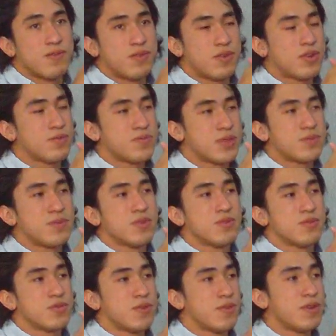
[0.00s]
for people
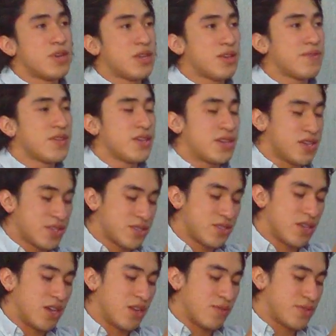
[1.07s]
who don't live
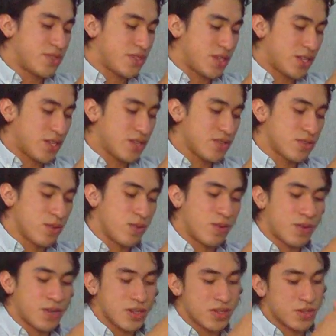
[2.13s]
inside of cities
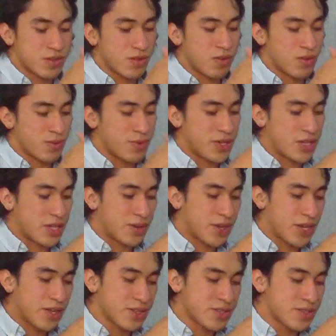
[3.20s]
or in urban
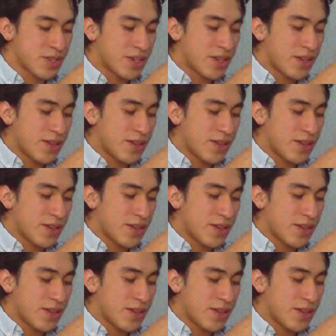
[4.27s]
areas,